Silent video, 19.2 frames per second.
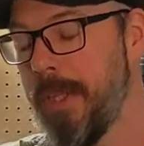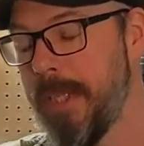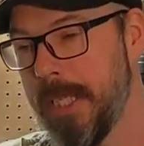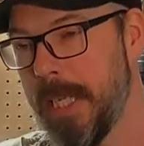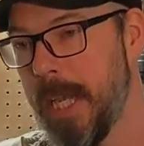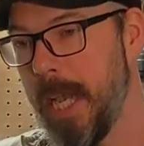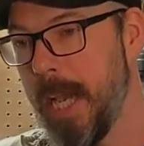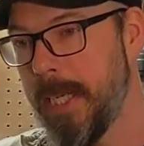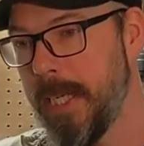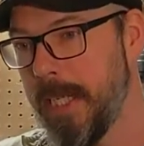that's
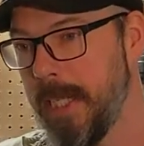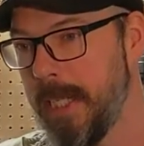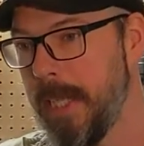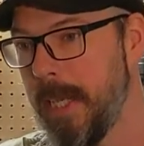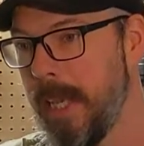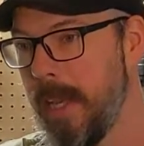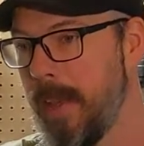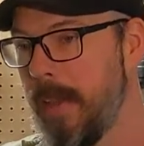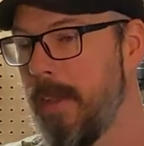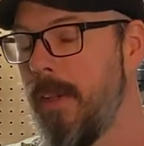not in
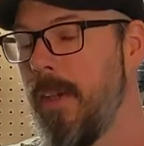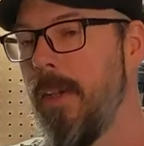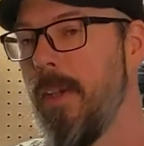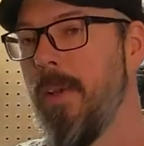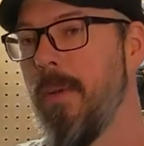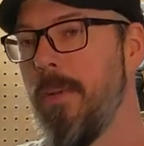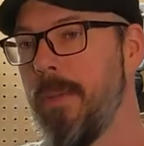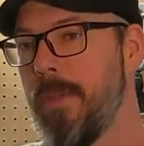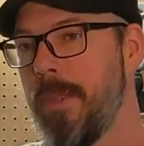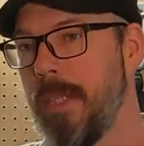yet
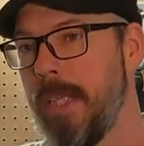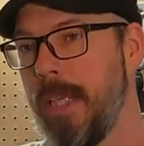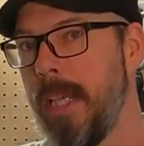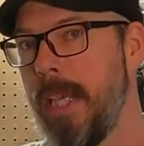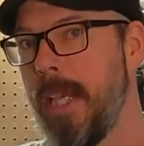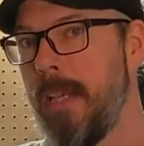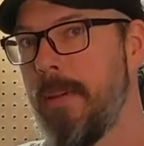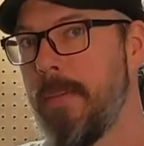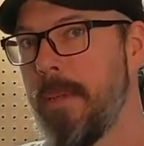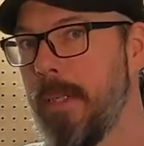was the
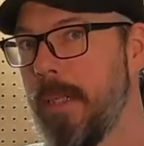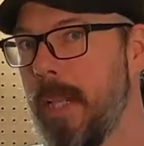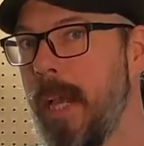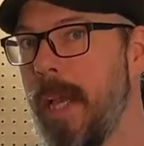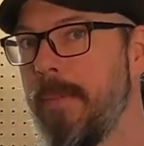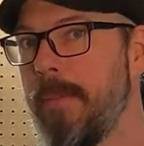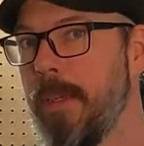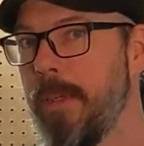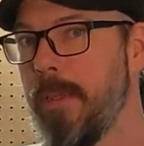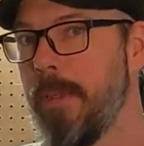cam
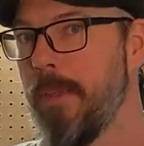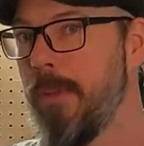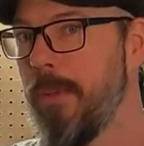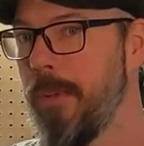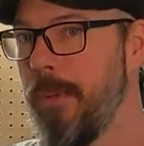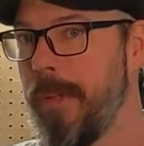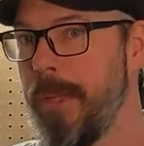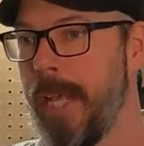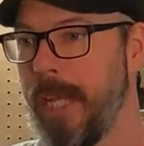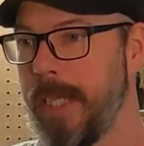alignment
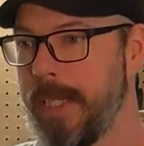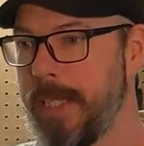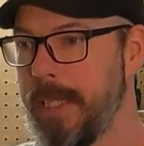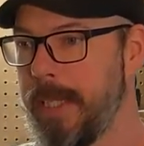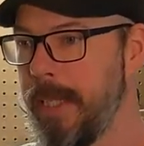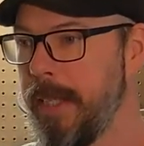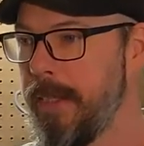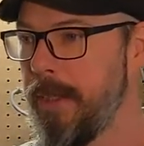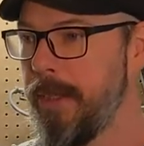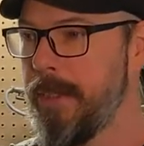tool. That's
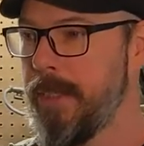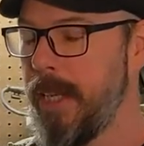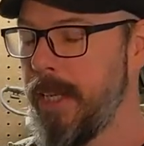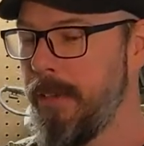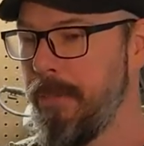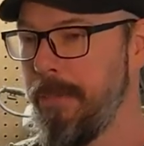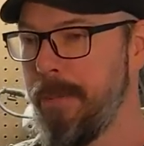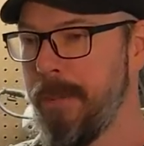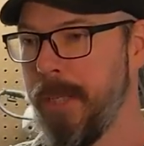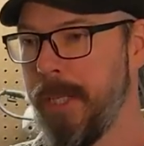the little set
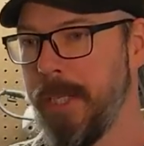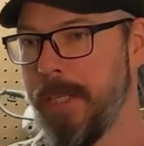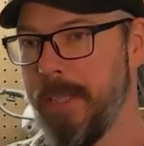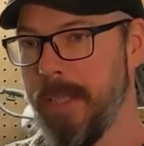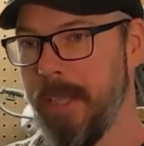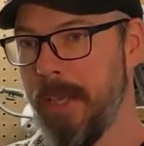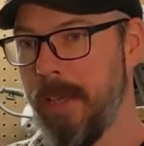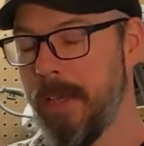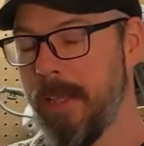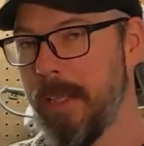of plates
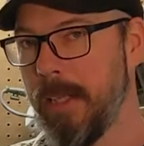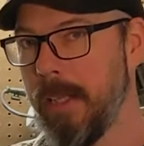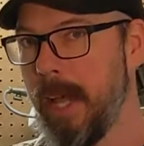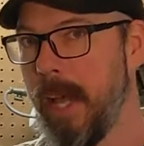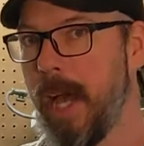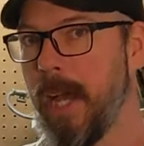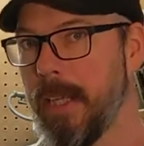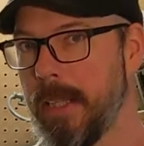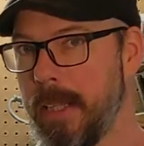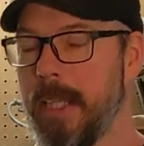that
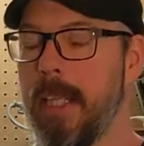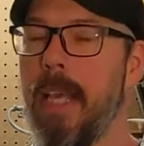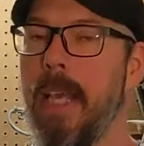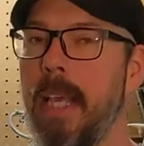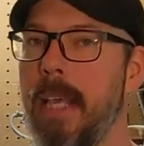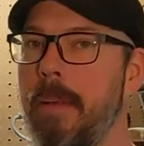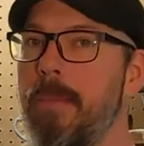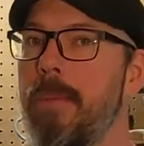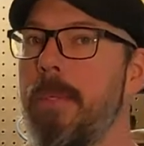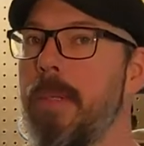lock the
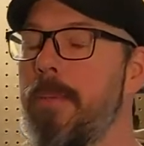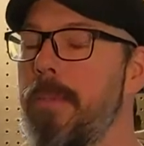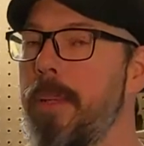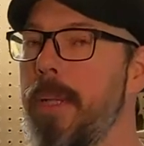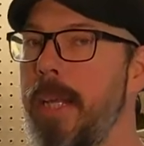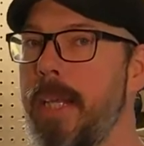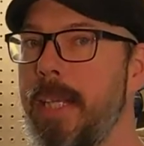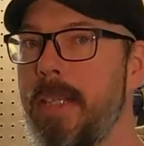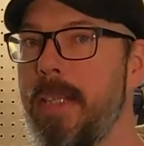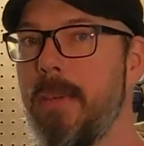cams in
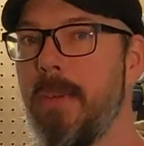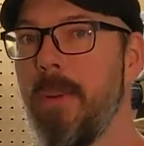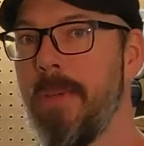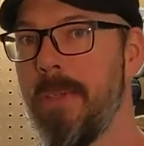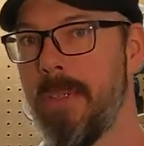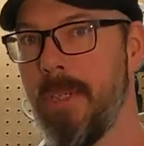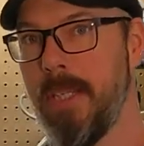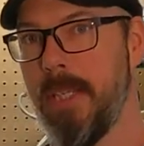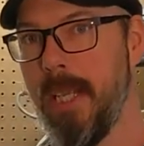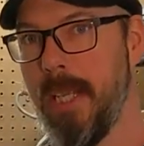place
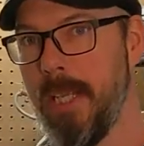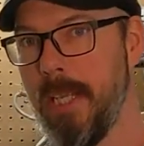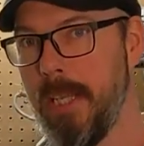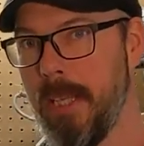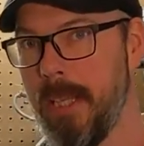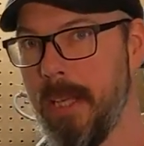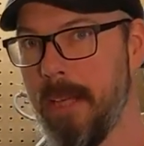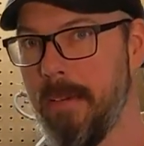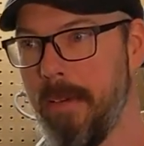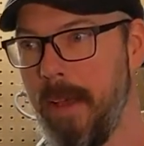once you take
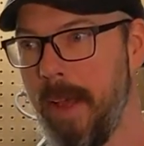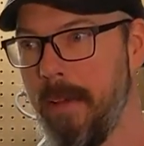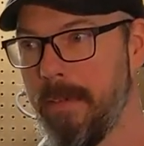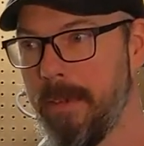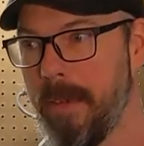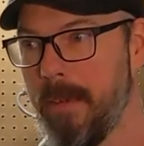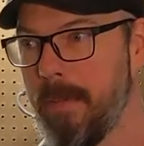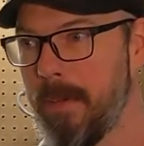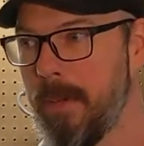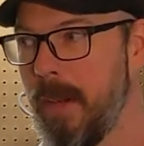the valve
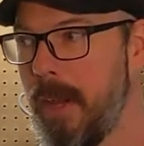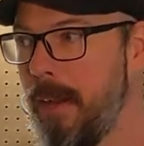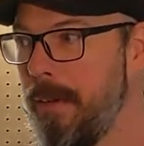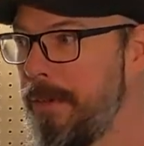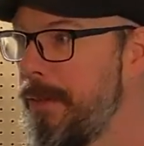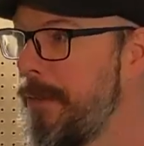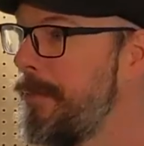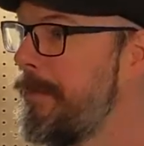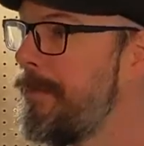cover off.